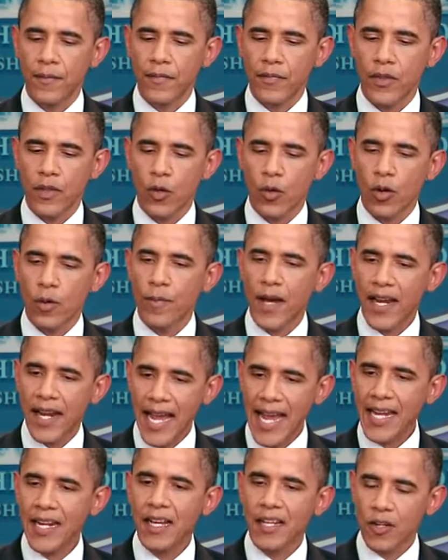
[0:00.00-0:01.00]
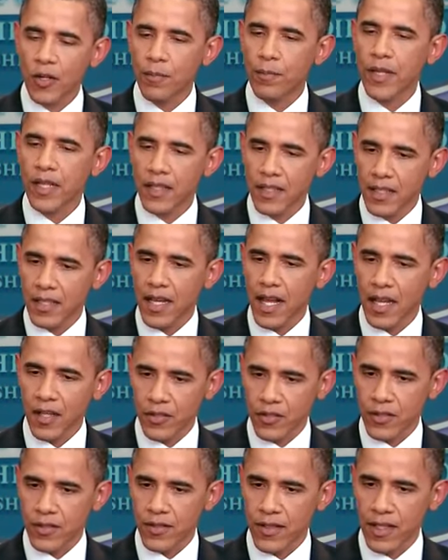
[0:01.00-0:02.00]
there were about $800 billion
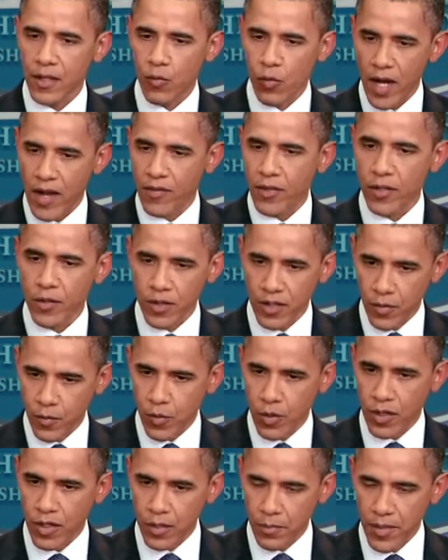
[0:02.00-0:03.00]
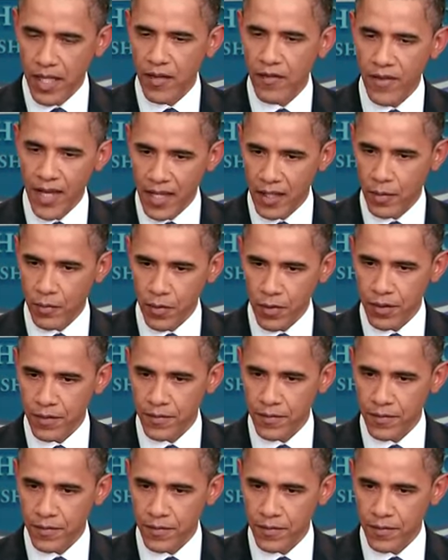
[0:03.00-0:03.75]
in revenue that were going to be available.